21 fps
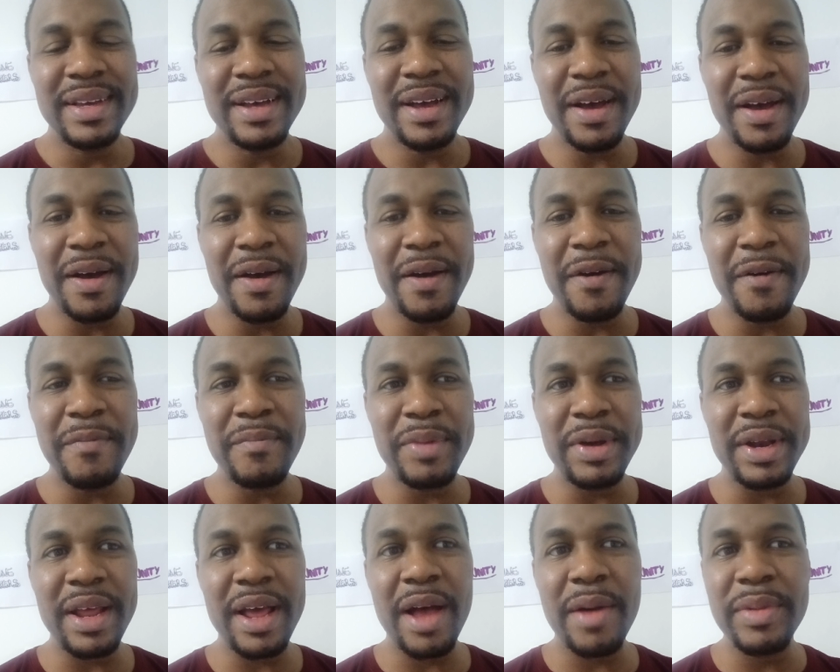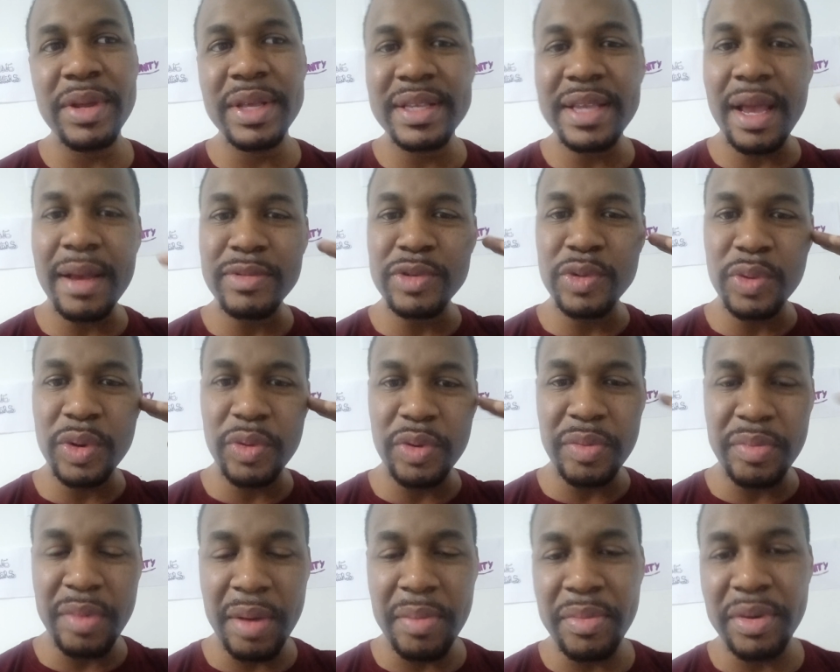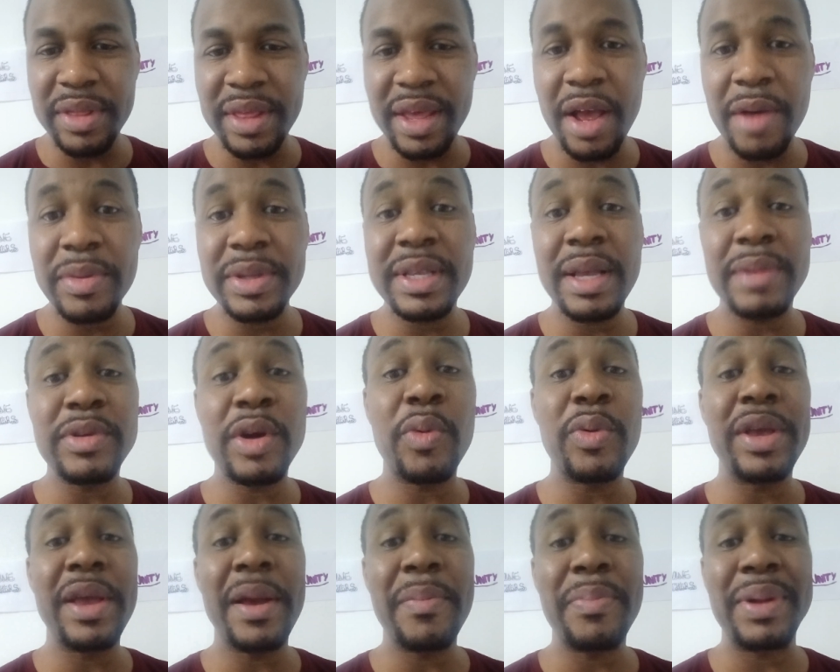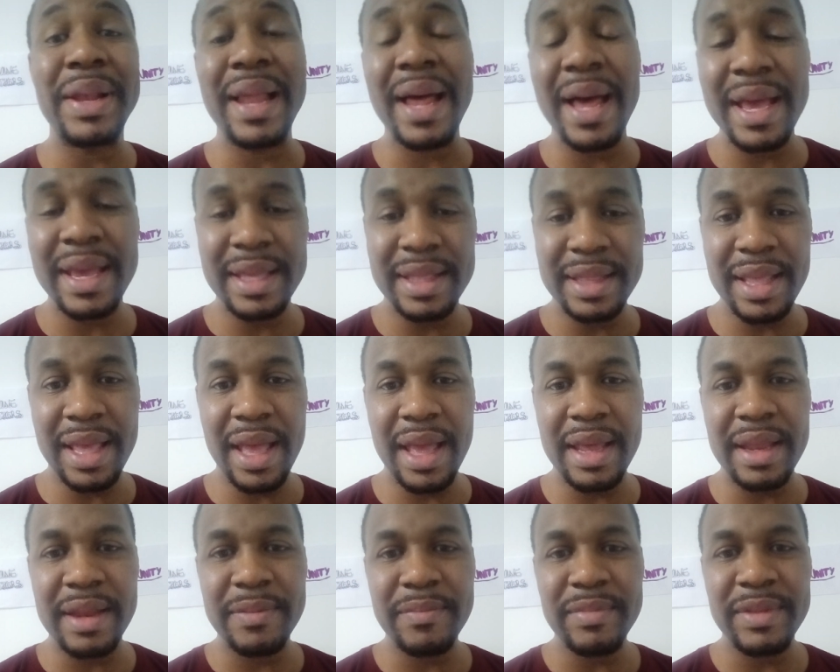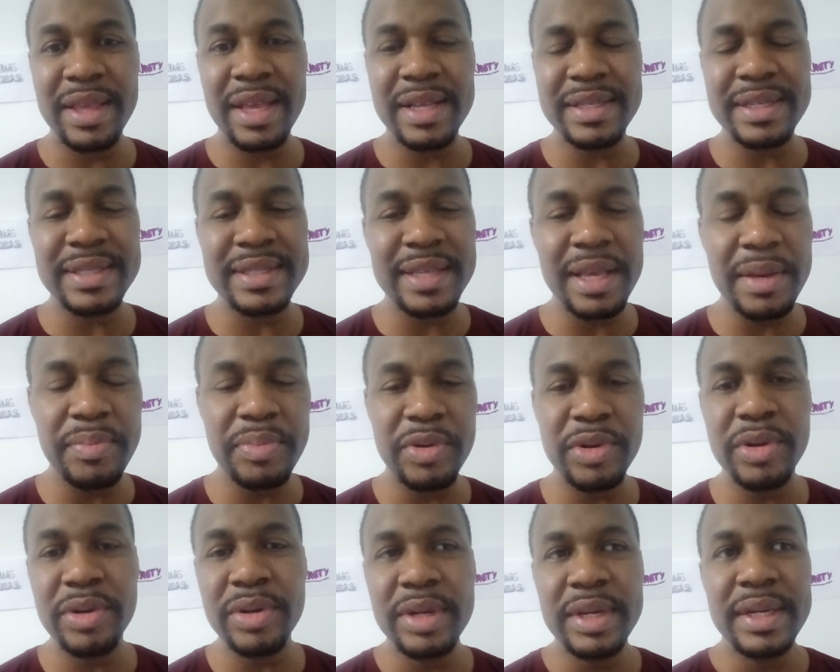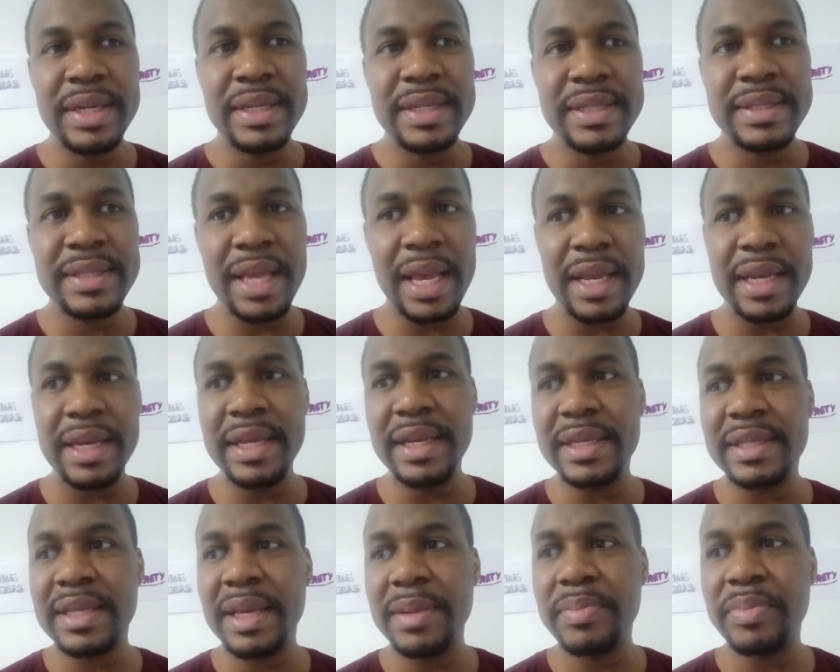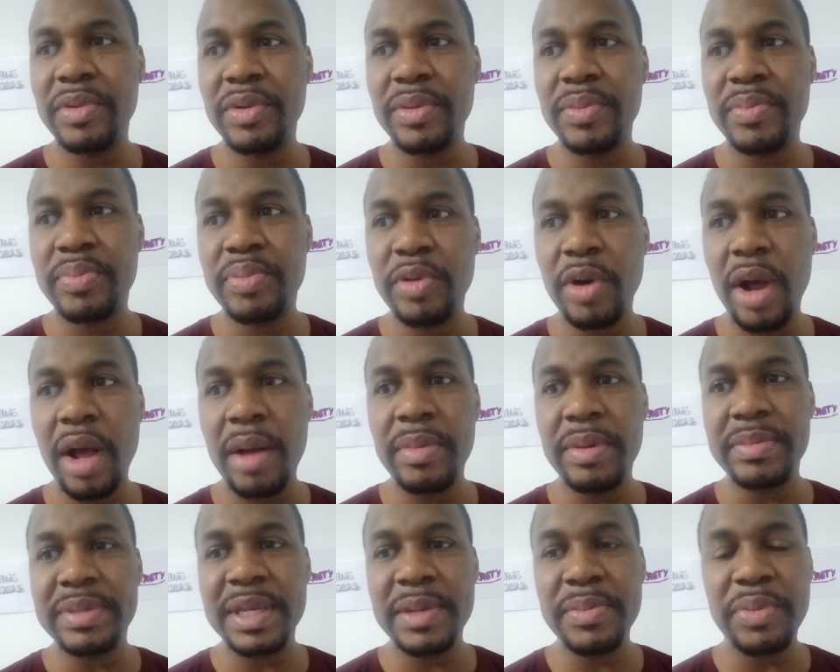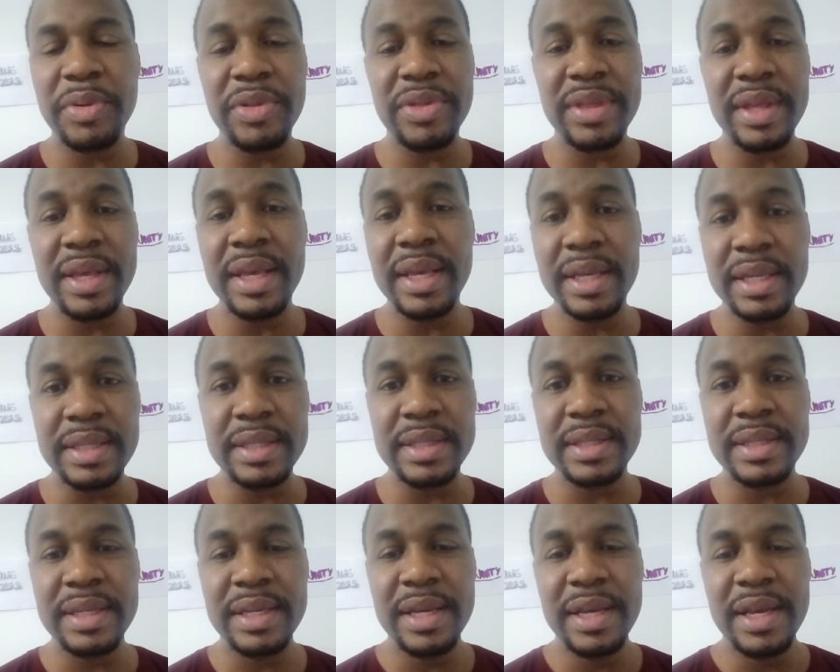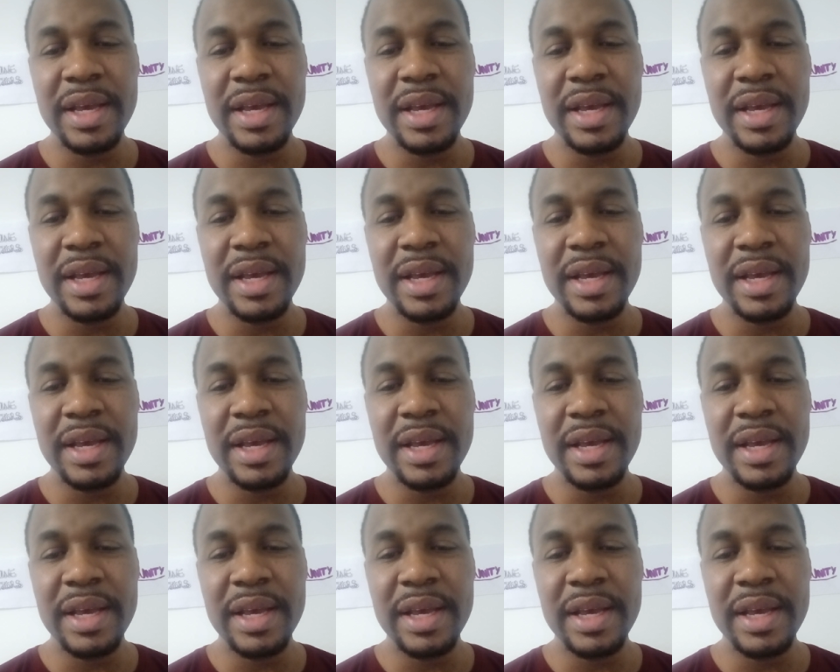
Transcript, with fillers: Um, but how many times do we remember that? How many times are we applying that? It's a simple technique, simple problem, simple things.